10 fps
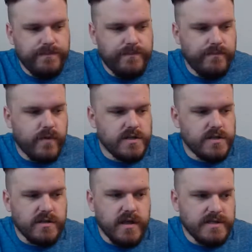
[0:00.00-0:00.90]
much
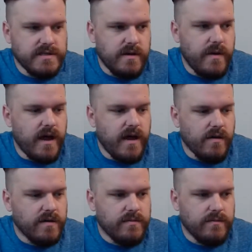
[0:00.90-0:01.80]
unless somehow
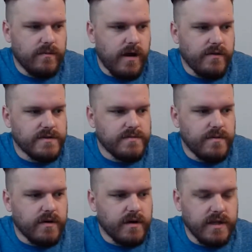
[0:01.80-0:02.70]

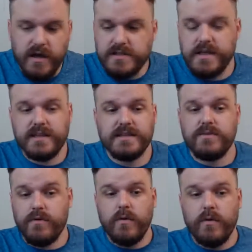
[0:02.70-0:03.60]
Roethlisberger, he does like to
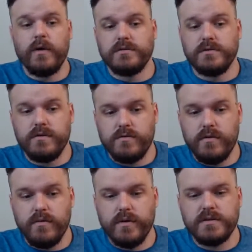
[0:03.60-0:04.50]
throw
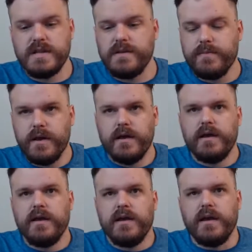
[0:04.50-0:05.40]
the ball deep,
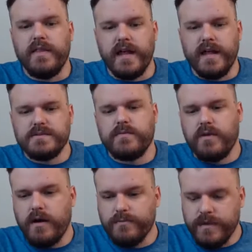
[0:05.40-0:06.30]
and that is a
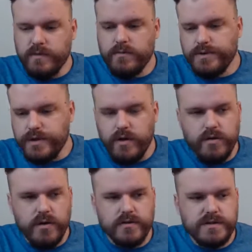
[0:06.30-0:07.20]
problem. He will
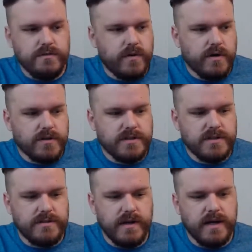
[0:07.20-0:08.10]
YOLO some
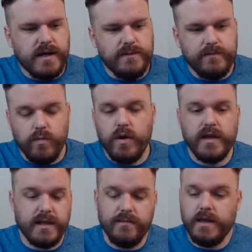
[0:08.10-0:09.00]
balls. One,
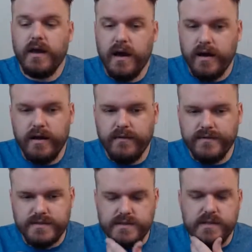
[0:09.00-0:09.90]
it can be caught,
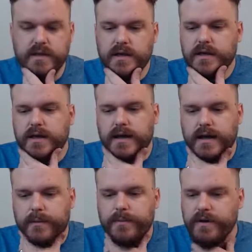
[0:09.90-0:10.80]
obviously,
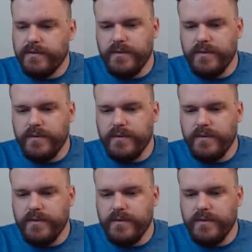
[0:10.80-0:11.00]
but